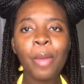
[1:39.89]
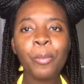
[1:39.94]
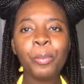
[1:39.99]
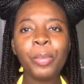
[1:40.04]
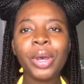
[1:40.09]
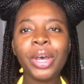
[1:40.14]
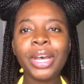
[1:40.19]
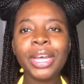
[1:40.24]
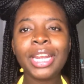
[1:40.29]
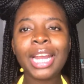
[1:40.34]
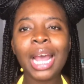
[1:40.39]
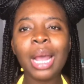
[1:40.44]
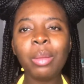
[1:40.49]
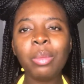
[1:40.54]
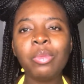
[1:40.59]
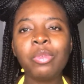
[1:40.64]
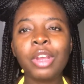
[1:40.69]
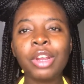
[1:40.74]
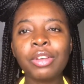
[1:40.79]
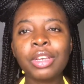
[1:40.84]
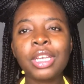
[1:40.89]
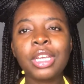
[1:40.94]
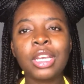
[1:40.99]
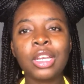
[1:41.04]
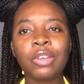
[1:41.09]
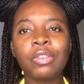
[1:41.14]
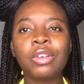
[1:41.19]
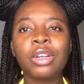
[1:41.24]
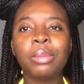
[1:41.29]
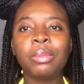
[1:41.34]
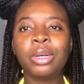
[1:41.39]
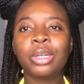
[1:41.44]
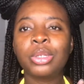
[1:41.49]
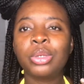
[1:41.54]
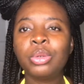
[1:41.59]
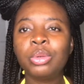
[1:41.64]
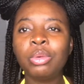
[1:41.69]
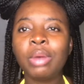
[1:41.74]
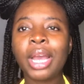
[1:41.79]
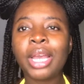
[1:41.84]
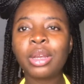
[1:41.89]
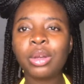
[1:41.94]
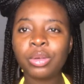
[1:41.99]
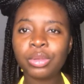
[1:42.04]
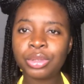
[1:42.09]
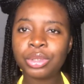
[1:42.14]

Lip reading: but I'm very careful about who I go